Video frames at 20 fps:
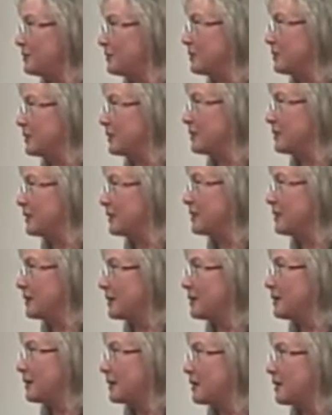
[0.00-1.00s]
Not
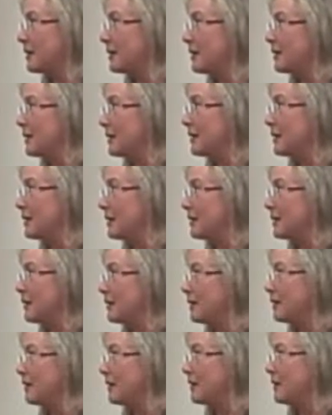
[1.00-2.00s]
expect them to
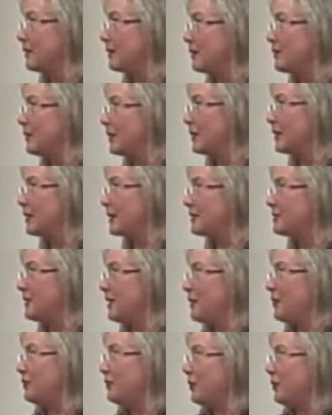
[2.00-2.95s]
get involved, yeah, because